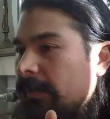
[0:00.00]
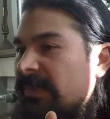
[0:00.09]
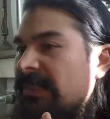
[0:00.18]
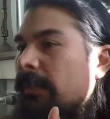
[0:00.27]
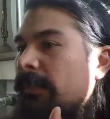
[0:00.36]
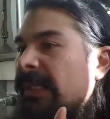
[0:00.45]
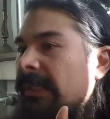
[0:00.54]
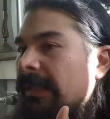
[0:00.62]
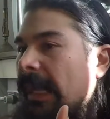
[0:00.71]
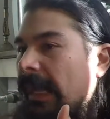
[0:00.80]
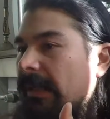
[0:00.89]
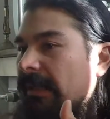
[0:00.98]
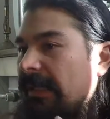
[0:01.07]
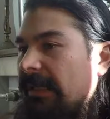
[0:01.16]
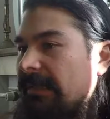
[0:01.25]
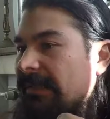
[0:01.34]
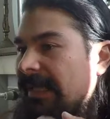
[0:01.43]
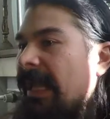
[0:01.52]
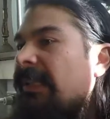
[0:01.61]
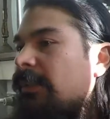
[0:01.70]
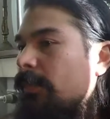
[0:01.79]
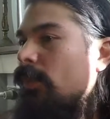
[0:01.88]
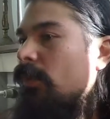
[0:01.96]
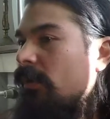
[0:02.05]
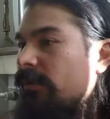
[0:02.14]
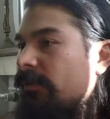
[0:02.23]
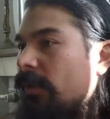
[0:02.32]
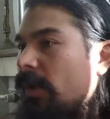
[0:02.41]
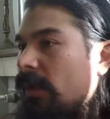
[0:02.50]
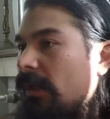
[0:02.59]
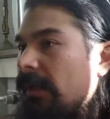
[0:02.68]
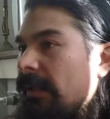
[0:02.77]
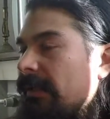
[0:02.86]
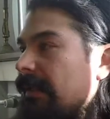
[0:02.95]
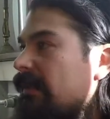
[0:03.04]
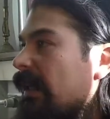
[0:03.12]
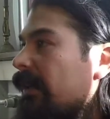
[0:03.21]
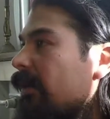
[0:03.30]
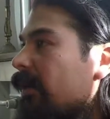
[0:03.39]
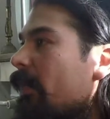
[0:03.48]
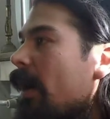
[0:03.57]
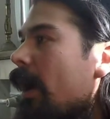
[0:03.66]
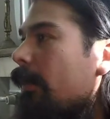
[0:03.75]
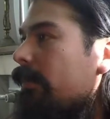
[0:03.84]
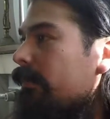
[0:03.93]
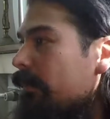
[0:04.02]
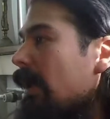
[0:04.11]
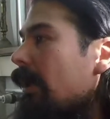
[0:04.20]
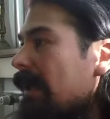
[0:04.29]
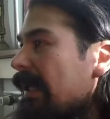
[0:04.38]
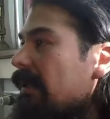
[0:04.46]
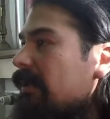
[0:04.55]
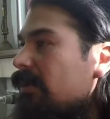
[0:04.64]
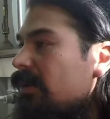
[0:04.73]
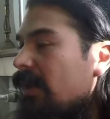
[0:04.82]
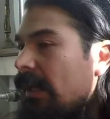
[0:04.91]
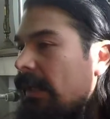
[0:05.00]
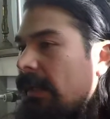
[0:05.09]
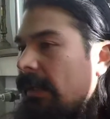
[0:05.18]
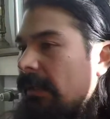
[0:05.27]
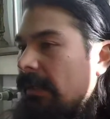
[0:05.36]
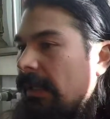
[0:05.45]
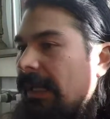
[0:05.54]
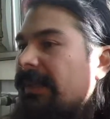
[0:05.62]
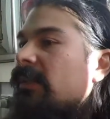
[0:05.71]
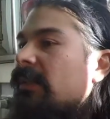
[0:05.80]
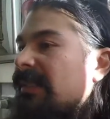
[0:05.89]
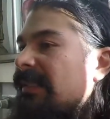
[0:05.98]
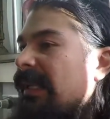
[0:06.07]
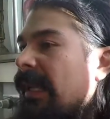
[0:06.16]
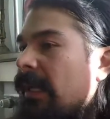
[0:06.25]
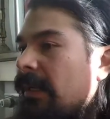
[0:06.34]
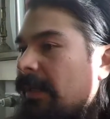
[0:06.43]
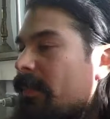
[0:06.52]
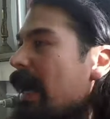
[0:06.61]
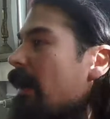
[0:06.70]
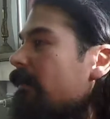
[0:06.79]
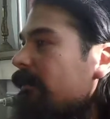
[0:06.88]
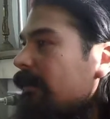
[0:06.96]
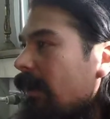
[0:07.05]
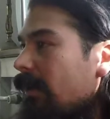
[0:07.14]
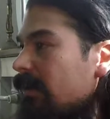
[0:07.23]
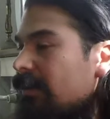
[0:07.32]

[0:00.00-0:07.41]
something that is tangible for the general public to understand about flow.